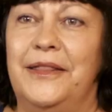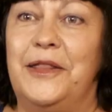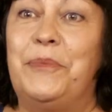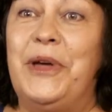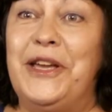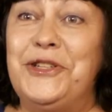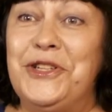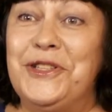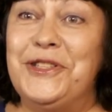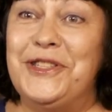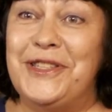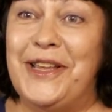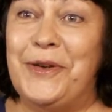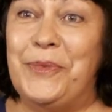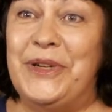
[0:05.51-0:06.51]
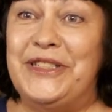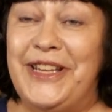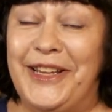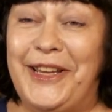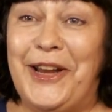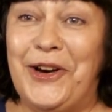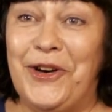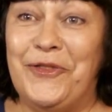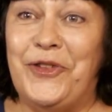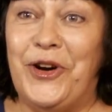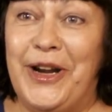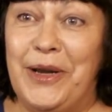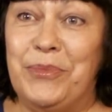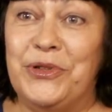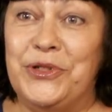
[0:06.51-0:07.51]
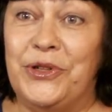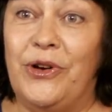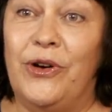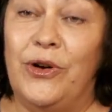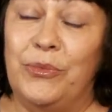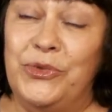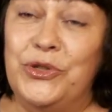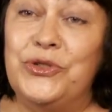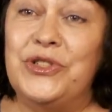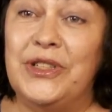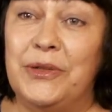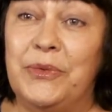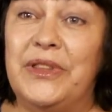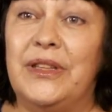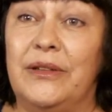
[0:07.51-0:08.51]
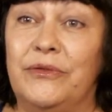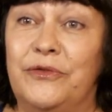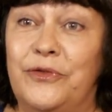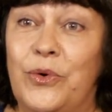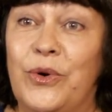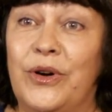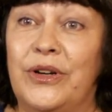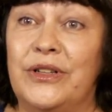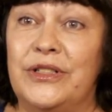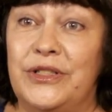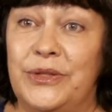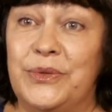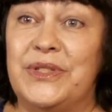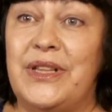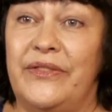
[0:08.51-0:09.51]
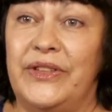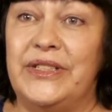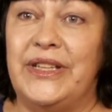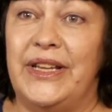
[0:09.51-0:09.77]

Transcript: The patients that we take care of are able to go home usually within four to seven